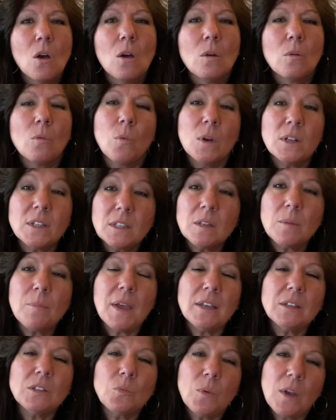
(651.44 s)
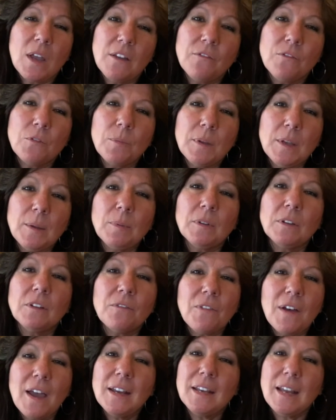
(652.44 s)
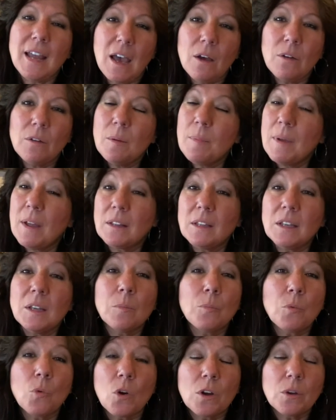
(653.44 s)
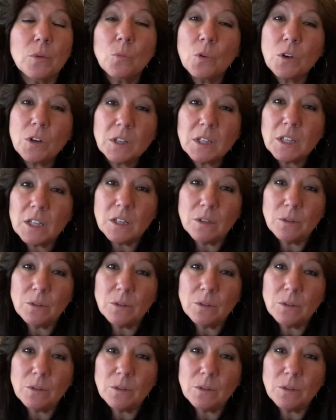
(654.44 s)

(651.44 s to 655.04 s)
What's the best way for people to find out about the important work that you